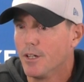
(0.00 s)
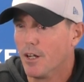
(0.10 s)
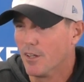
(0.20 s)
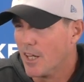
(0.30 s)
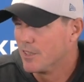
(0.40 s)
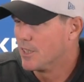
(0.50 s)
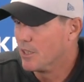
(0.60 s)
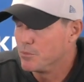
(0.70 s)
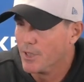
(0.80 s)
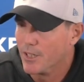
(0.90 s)
a lot of
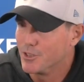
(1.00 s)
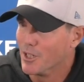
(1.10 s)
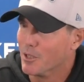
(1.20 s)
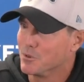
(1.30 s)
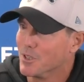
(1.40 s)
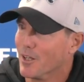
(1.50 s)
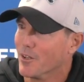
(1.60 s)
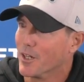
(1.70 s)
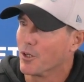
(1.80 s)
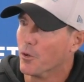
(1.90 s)
times that job's not
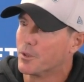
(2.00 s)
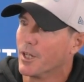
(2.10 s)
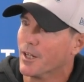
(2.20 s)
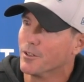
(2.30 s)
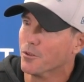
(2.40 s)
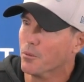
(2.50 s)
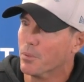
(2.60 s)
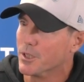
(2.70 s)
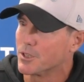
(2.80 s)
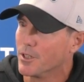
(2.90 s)
like, okay, you're the
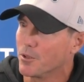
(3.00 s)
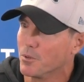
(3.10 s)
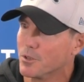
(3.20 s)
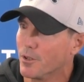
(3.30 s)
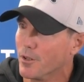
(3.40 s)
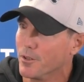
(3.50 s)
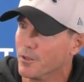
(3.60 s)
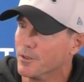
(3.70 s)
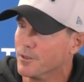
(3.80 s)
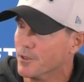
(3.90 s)
best kick
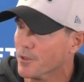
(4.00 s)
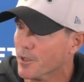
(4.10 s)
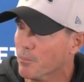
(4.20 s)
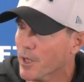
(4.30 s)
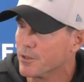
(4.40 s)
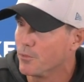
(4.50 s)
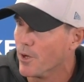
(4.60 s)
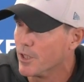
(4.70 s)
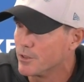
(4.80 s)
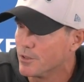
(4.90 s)
returner, you're going to make the
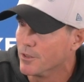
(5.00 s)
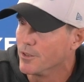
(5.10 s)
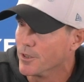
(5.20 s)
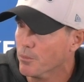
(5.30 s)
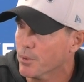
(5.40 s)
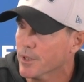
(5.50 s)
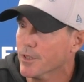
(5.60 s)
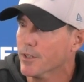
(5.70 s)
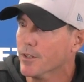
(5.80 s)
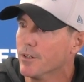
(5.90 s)
roster and you're going to be
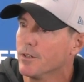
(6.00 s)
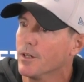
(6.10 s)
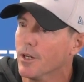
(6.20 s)
here.